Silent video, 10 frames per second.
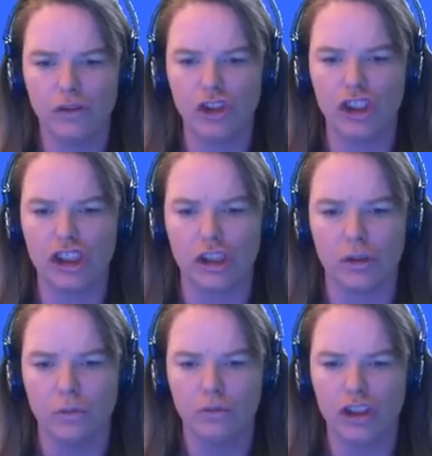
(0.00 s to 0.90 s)

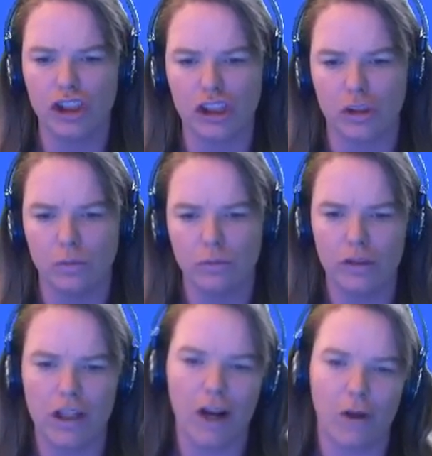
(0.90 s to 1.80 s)
No! No!
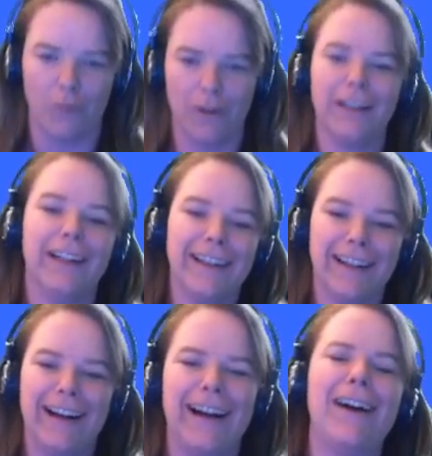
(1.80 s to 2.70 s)
No!
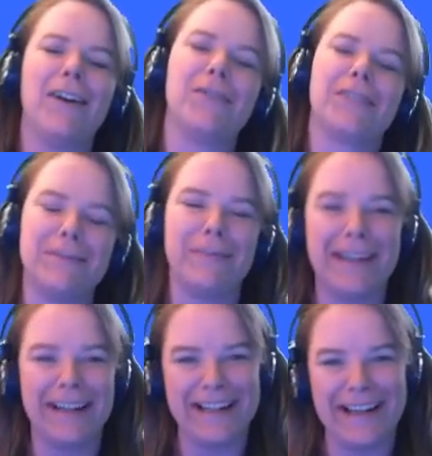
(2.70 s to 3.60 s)
Oh, come
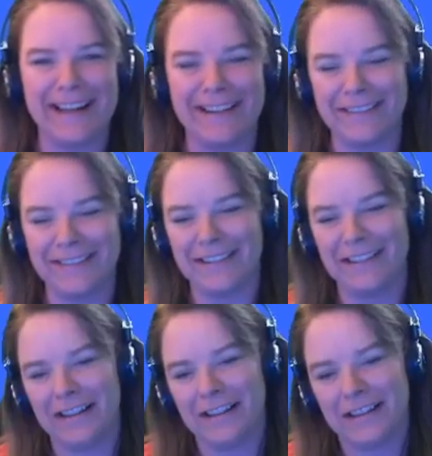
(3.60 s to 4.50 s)
on now!
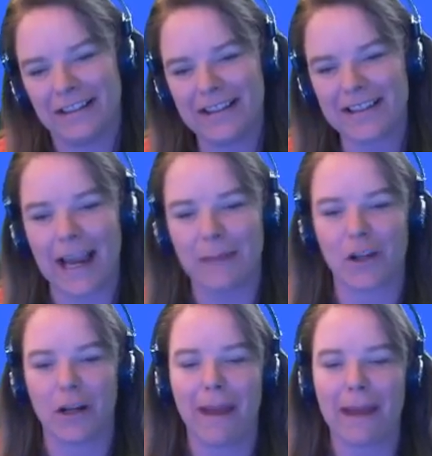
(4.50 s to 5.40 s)
This game's
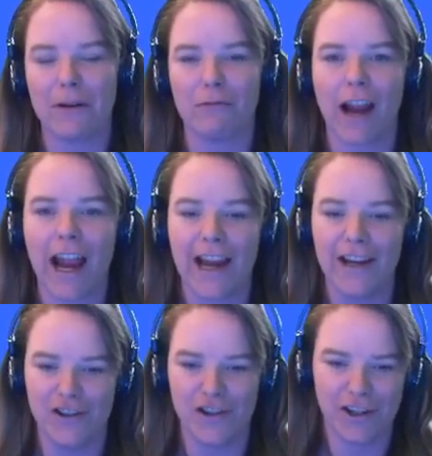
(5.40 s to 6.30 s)
gonna make me
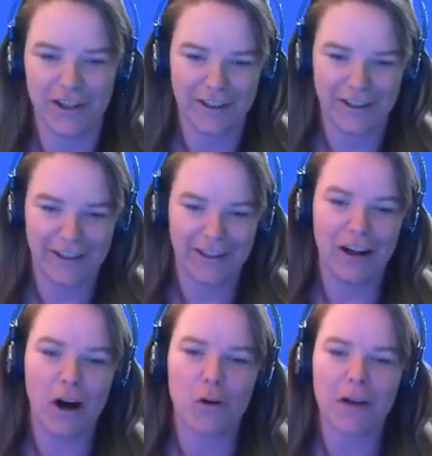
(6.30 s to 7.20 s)
rage.
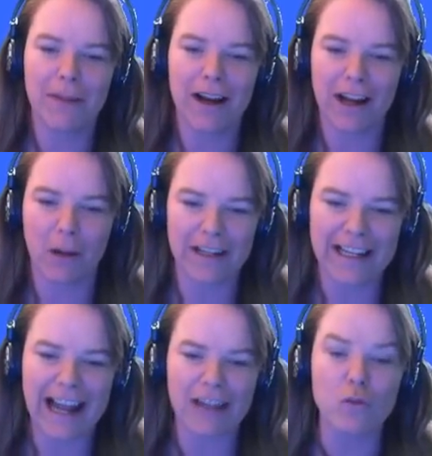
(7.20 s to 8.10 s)
Oh, come on, I wanna
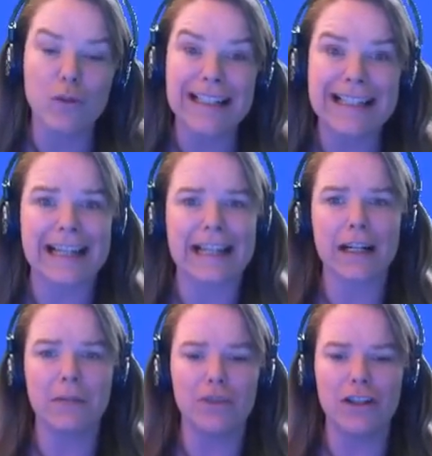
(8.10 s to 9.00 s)
get out of the way!
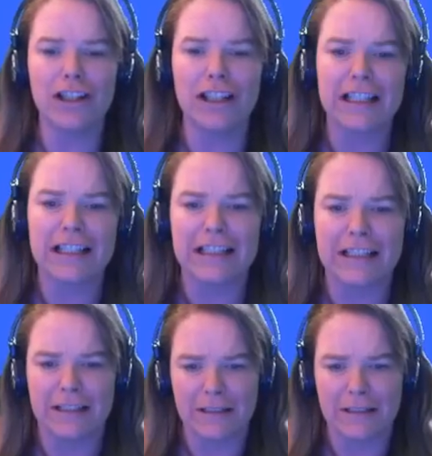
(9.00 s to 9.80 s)
Come on!